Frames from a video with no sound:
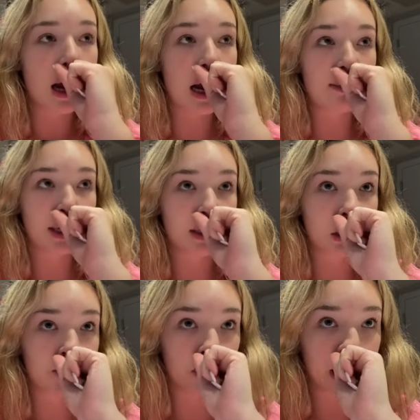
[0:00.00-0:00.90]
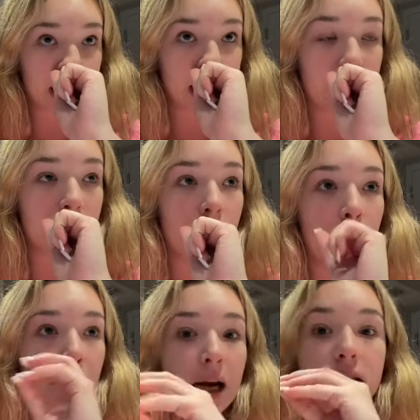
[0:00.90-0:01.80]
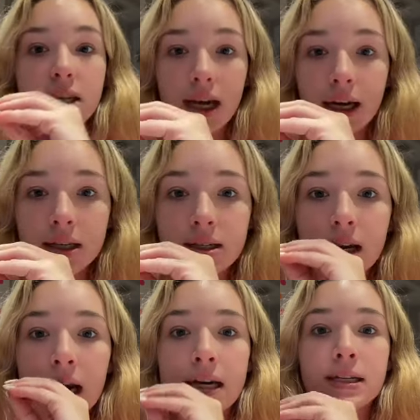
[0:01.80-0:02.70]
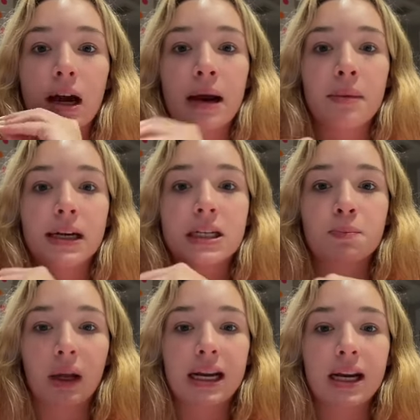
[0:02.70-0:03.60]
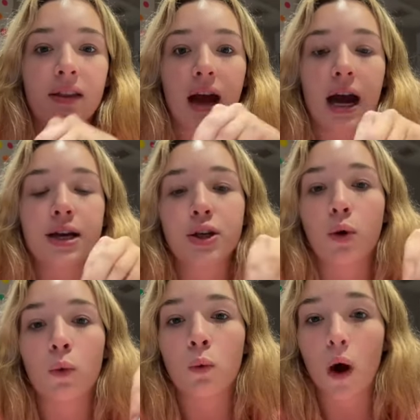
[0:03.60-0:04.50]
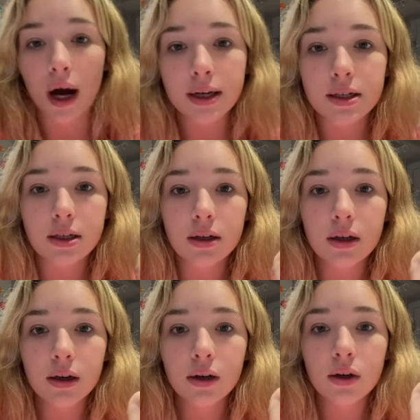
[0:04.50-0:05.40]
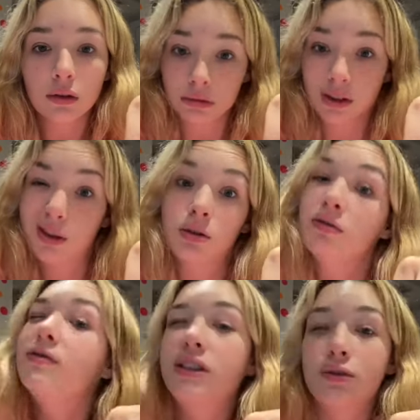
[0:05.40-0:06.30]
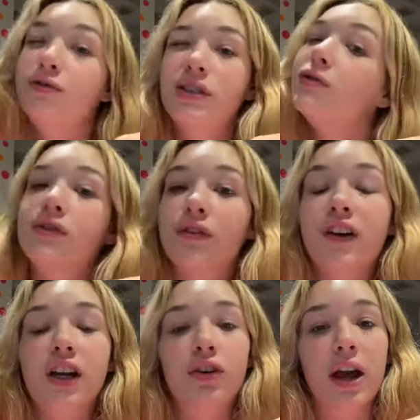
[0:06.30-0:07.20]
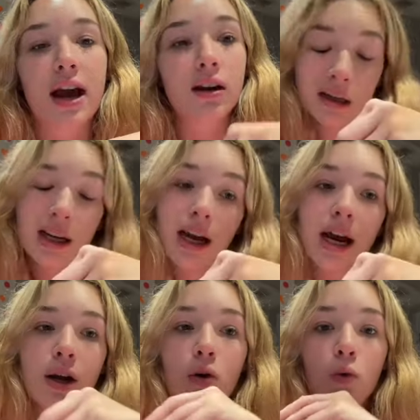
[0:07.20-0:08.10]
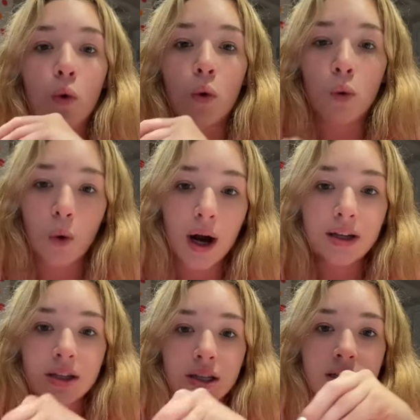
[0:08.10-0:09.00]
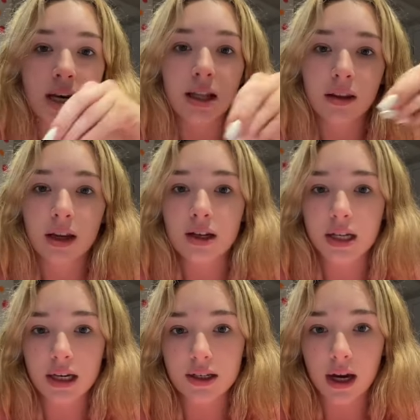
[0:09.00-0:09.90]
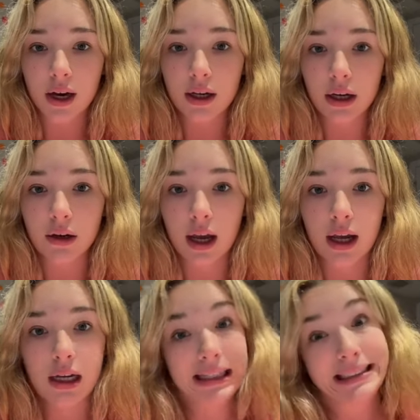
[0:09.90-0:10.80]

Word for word: I'm explaining my tics and I'm explaining that I don't want to fuck your dad. I don't want to say the things I say, okay?